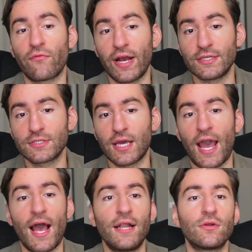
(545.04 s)
risk.
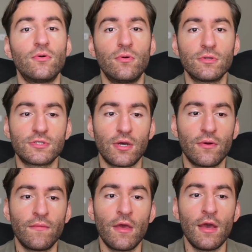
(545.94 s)
And
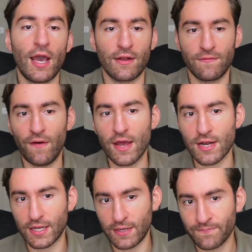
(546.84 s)
also, and
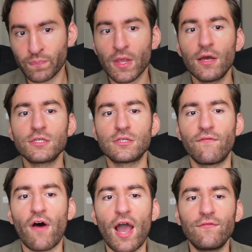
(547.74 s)
finally,
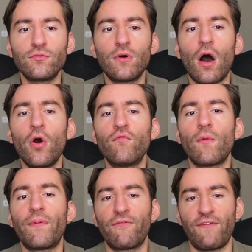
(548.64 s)
survival over
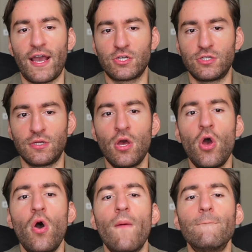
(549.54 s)
perfection.
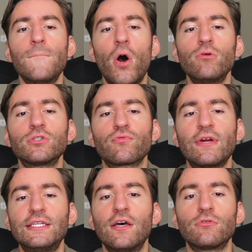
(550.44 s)
Most
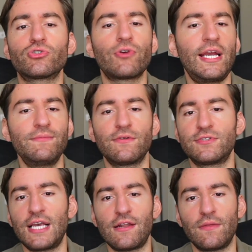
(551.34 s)
retail dreams of
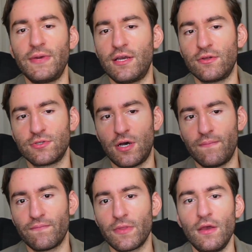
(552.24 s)
selling the peak top.
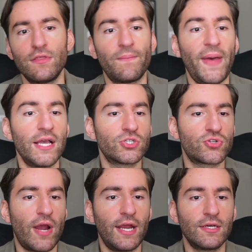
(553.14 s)
The best
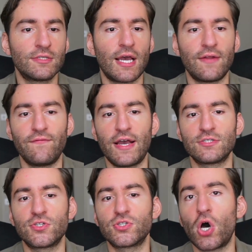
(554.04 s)
traders and
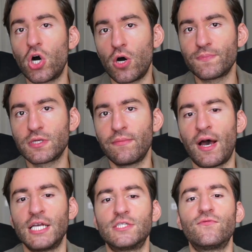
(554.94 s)
investors
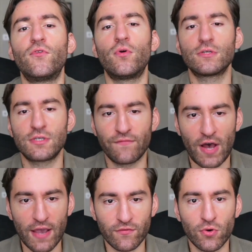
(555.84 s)
optimize for
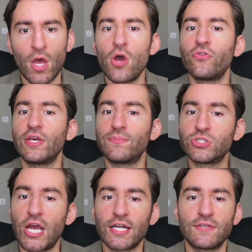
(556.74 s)
survival. The
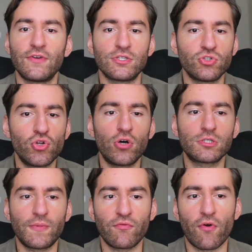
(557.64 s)
objective is not
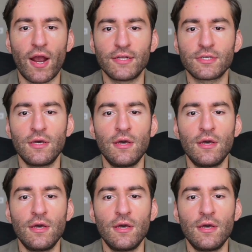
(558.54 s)
to be right